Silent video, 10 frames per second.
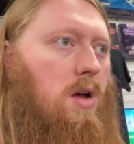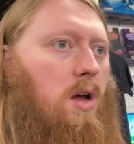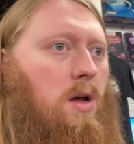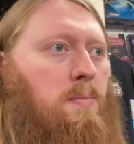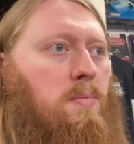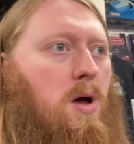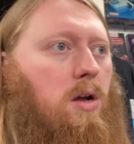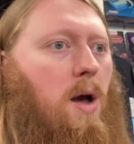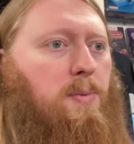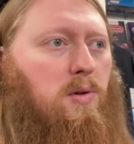um, a
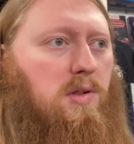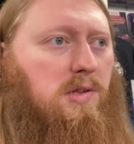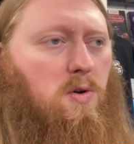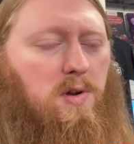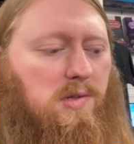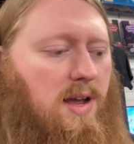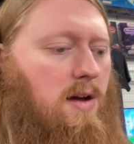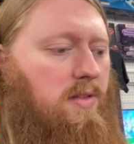couple stores down.